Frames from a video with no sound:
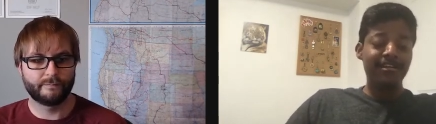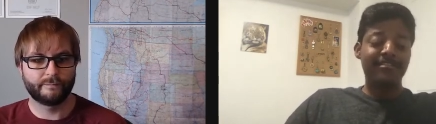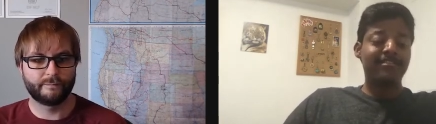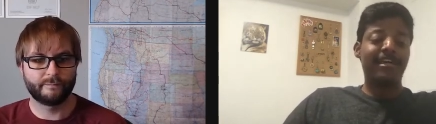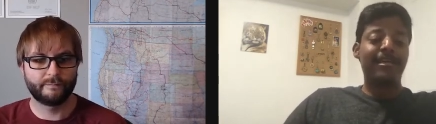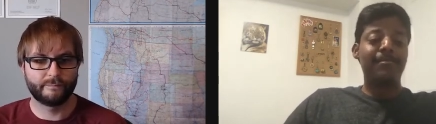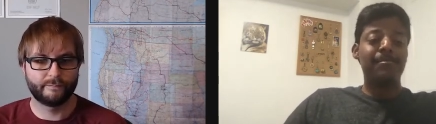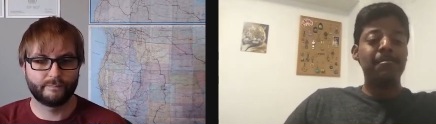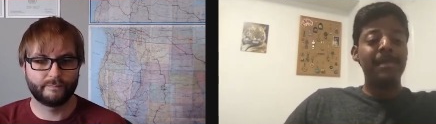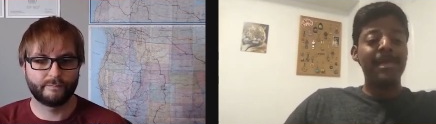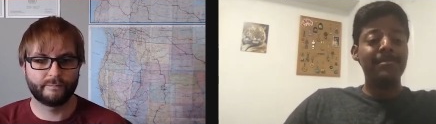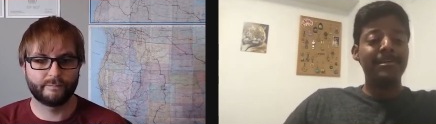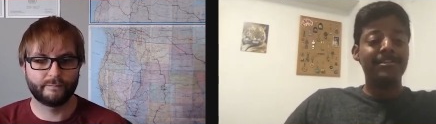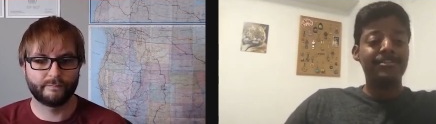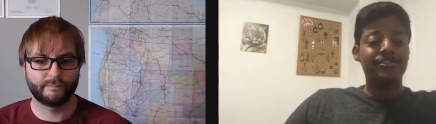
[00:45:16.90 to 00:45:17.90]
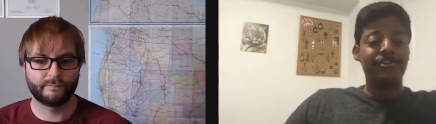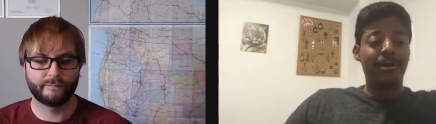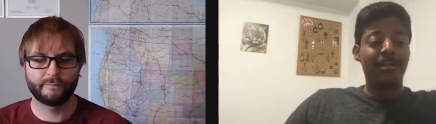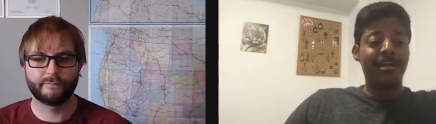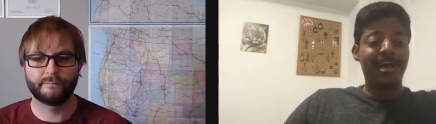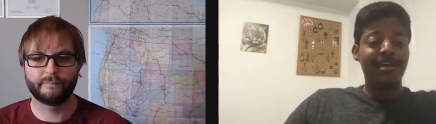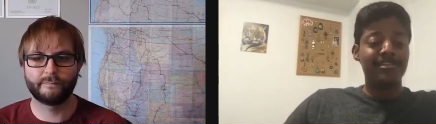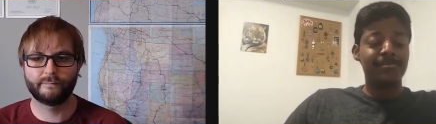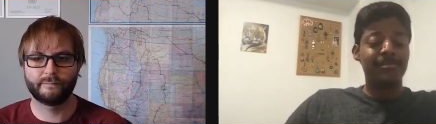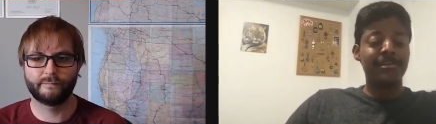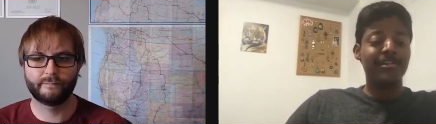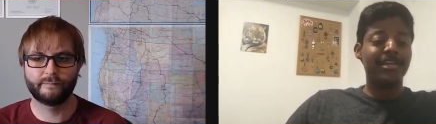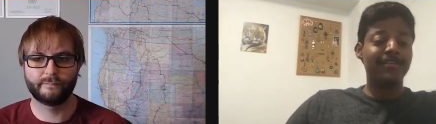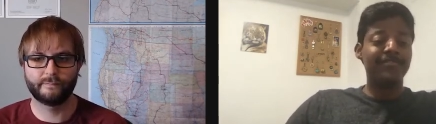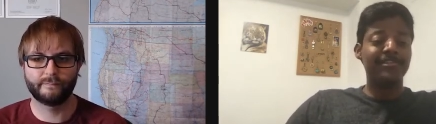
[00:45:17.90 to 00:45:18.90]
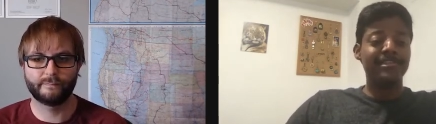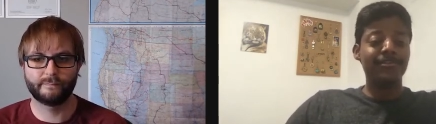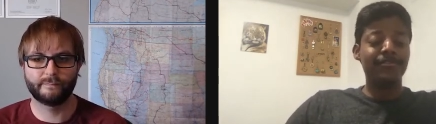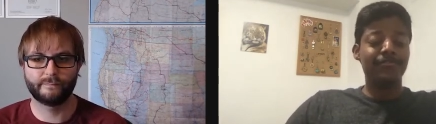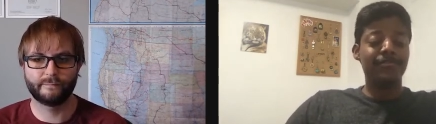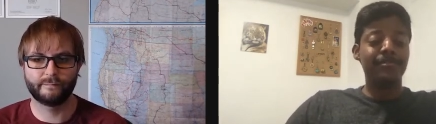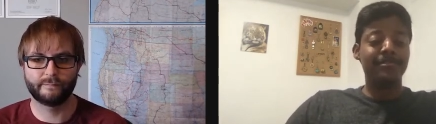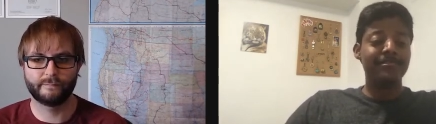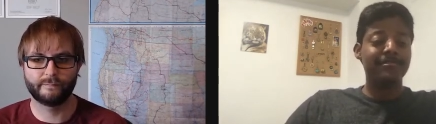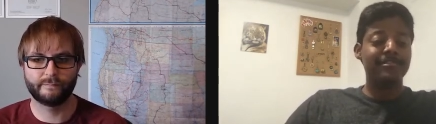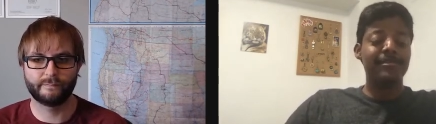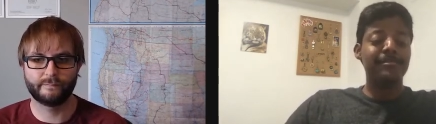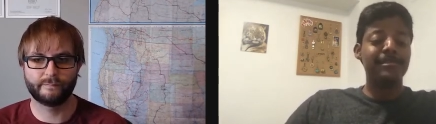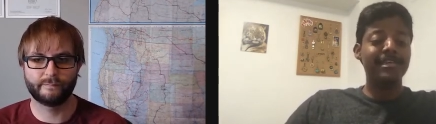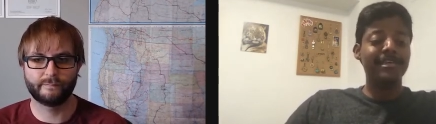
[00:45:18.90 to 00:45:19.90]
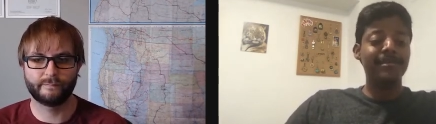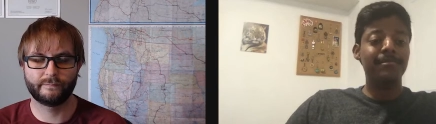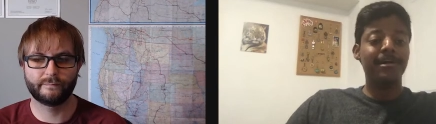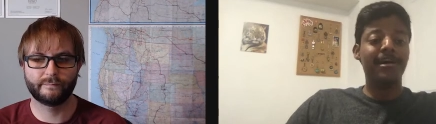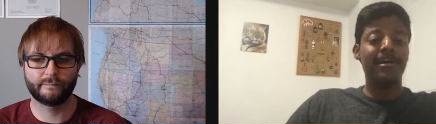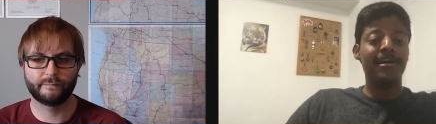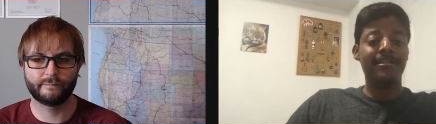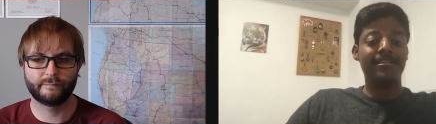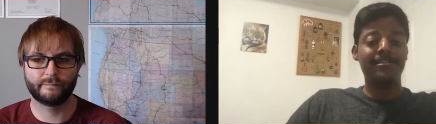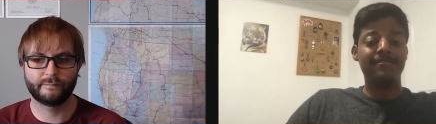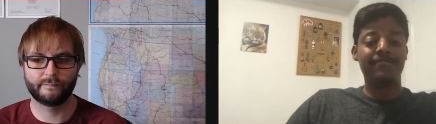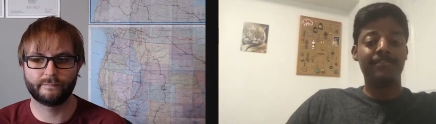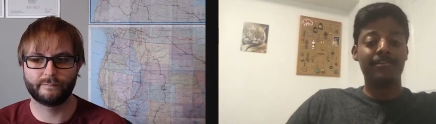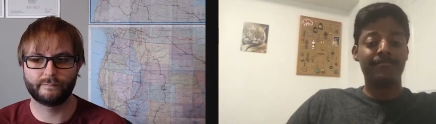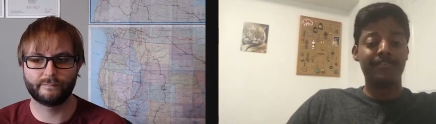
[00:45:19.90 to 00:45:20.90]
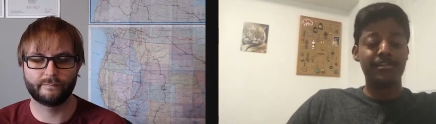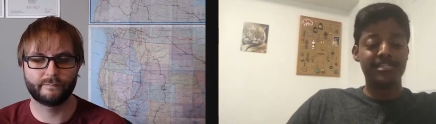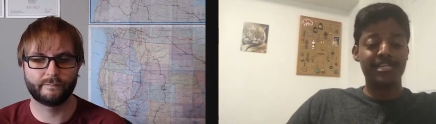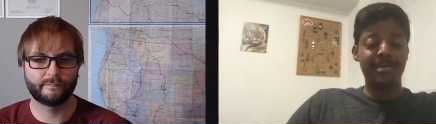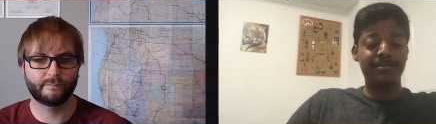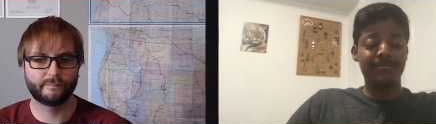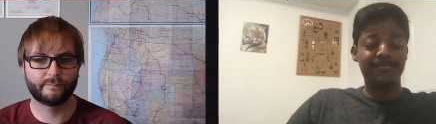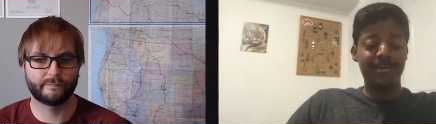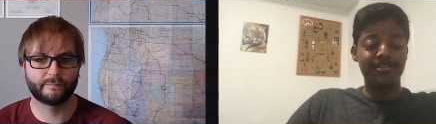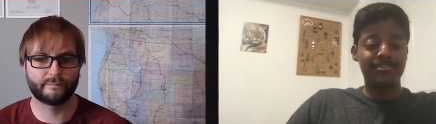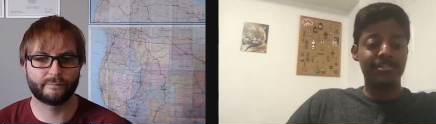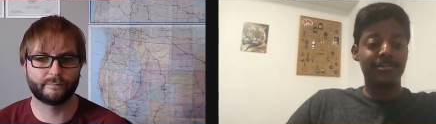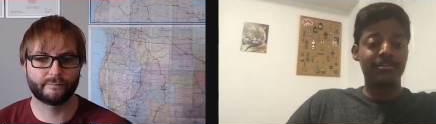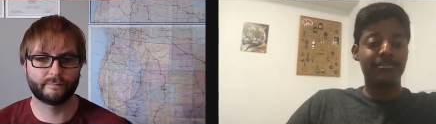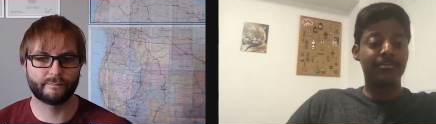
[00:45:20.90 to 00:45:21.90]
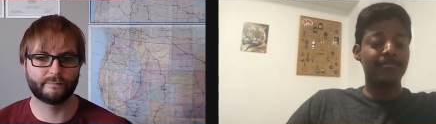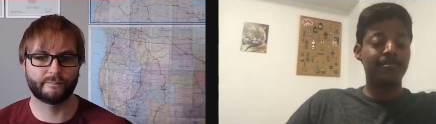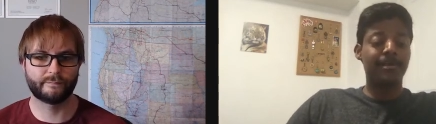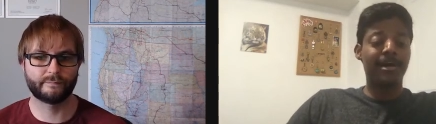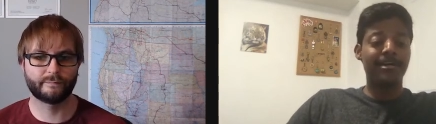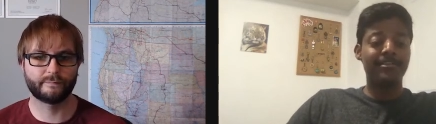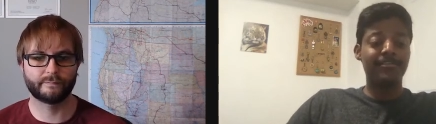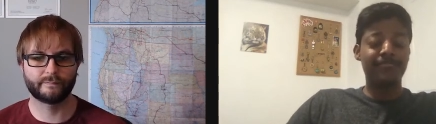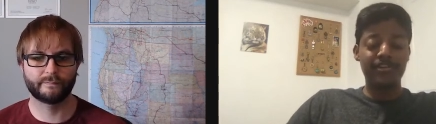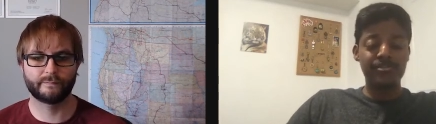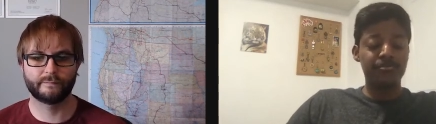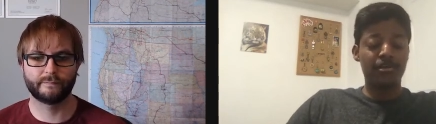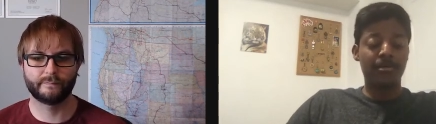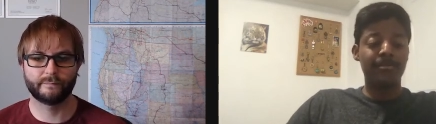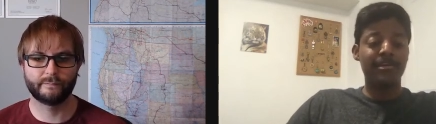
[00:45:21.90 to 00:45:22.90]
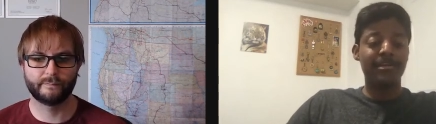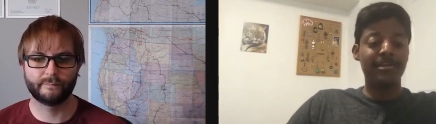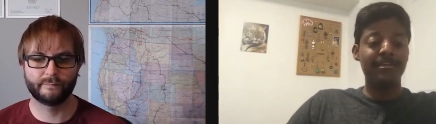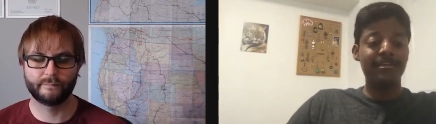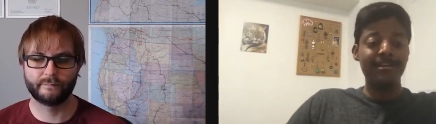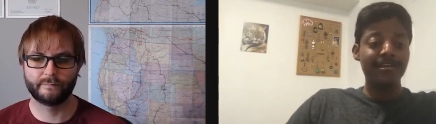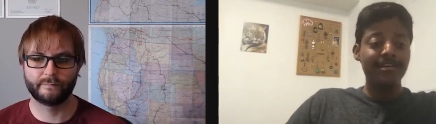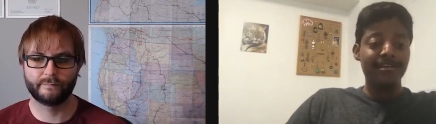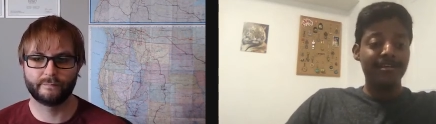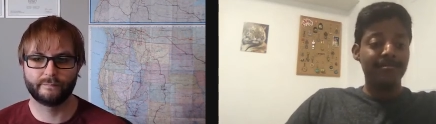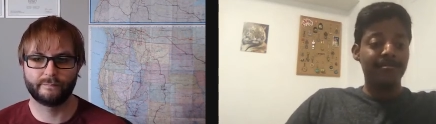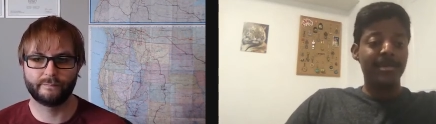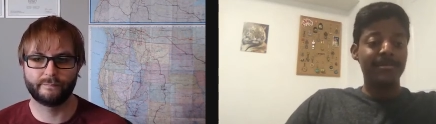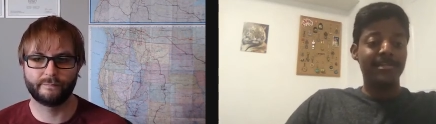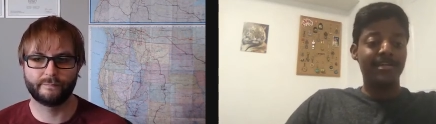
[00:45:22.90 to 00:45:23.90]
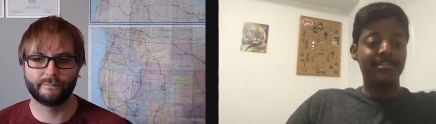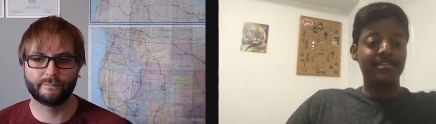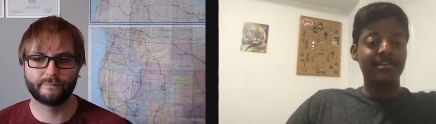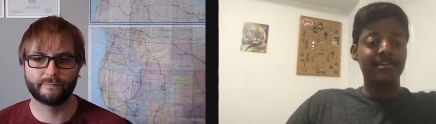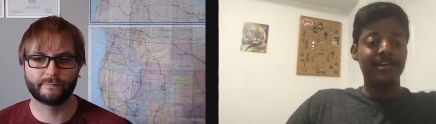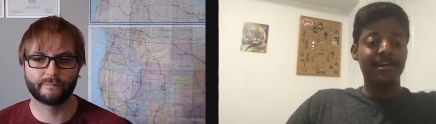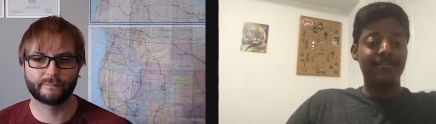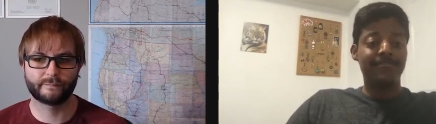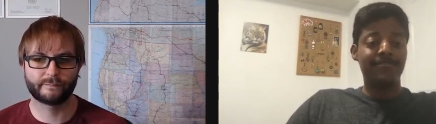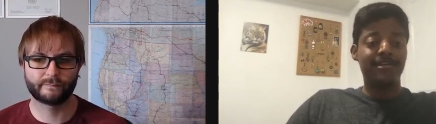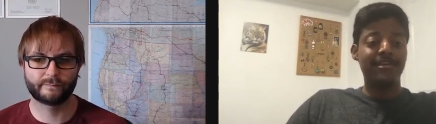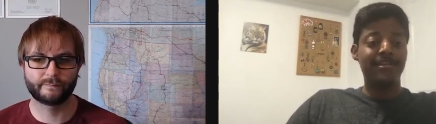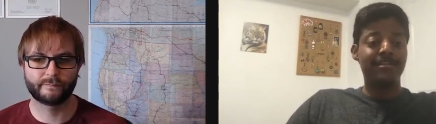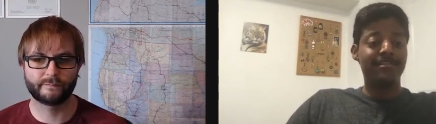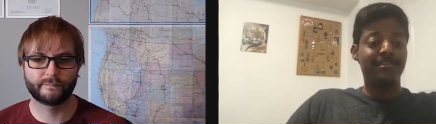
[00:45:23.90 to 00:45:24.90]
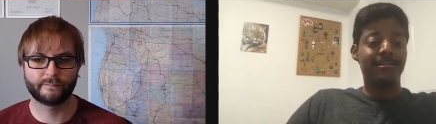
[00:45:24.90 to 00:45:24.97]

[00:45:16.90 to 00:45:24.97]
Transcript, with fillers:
Speaker 1: then maybe it's not as appealing of a deal for to me, but for a first time investor buying their first property, maybe that's good enough, right?